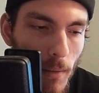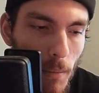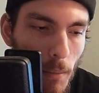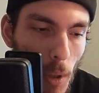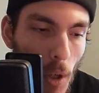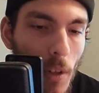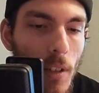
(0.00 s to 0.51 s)

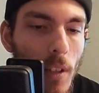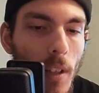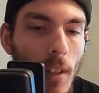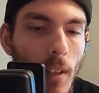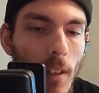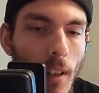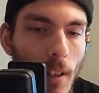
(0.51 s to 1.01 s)

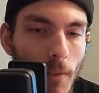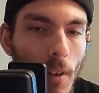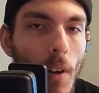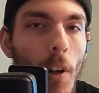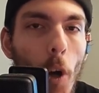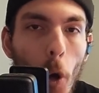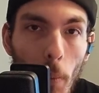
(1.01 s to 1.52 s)
Percy
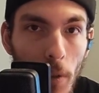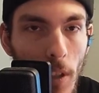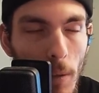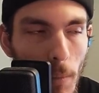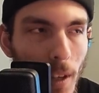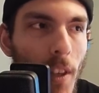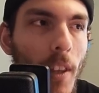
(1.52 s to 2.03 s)
very openly
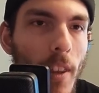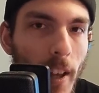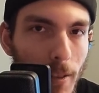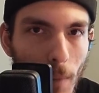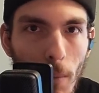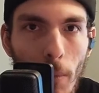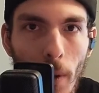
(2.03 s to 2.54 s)
being like,
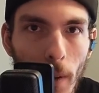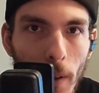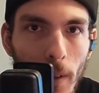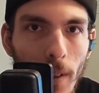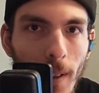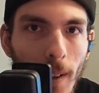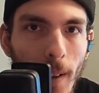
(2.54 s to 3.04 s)
that's my
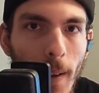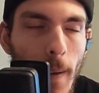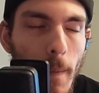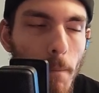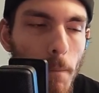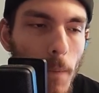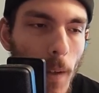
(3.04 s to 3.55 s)
brother,
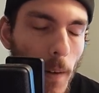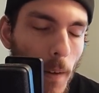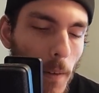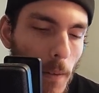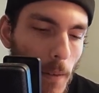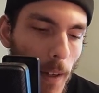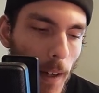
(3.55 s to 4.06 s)
you
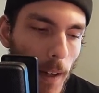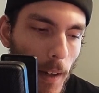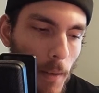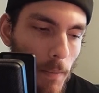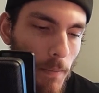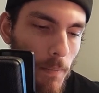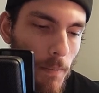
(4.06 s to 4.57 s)
know.
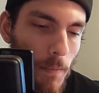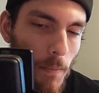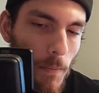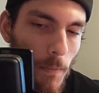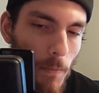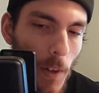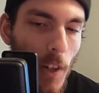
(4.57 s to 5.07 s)
Um,
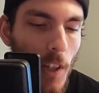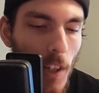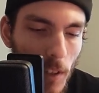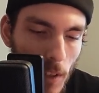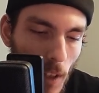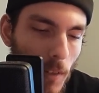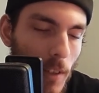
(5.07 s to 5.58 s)
very good
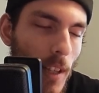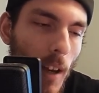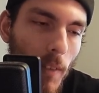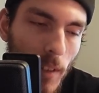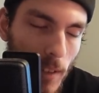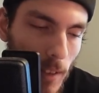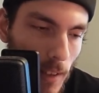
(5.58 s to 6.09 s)
stuff because
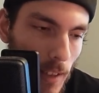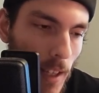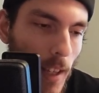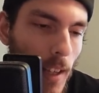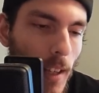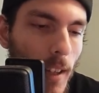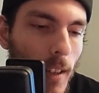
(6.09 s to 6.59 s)
obviously
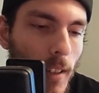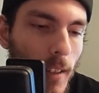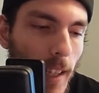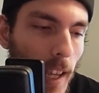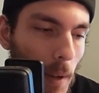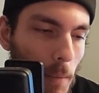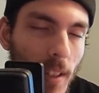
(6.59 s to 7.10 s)

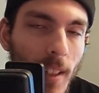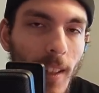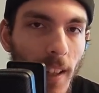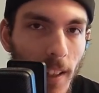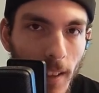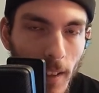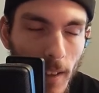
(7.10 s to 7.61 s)
Camp didn't
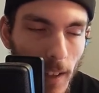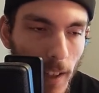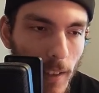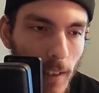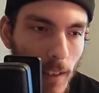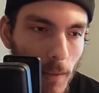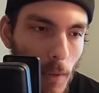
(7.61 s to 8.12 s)
like
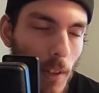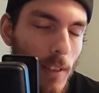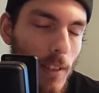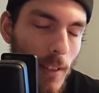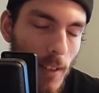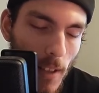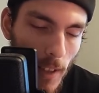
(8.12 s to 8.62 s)
Tyson for because
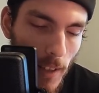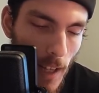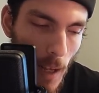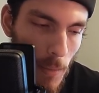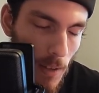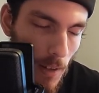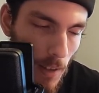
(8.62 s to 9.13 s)
he's a
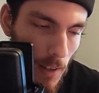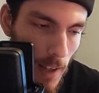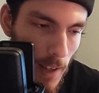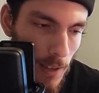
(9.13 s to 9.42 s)
Cyclops and all that.